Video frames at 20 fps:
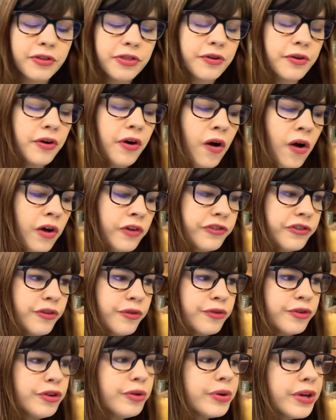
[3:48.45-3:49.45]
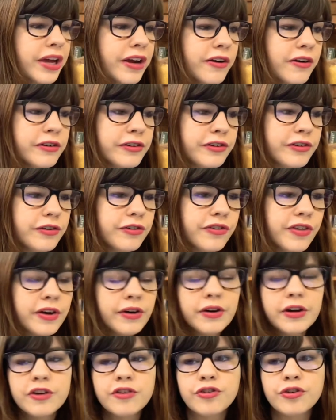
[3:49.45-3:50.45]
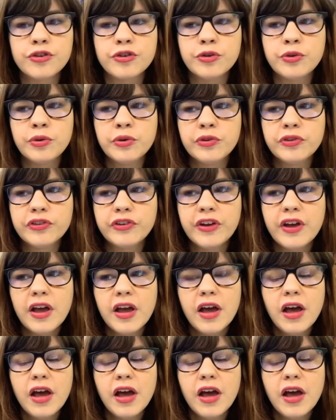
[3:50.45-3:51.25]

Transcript: There are also new characters that are introduced.